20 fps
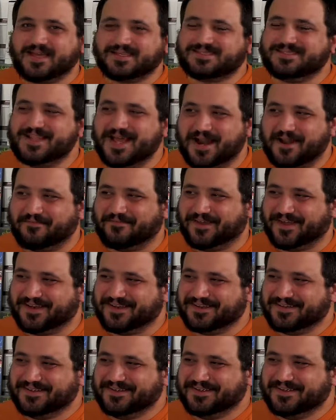He has none of
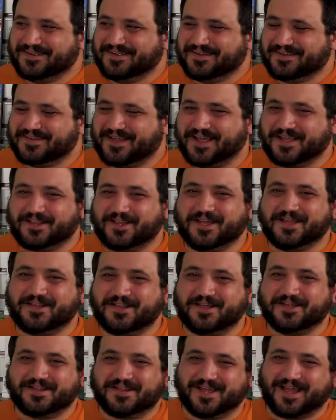it. Like,
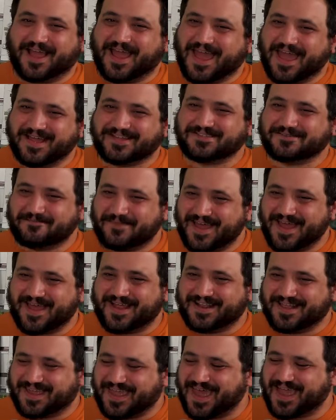look, a handsome
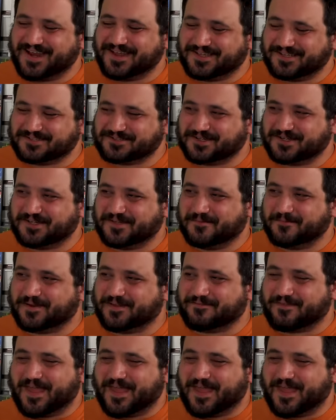man again could trick you, but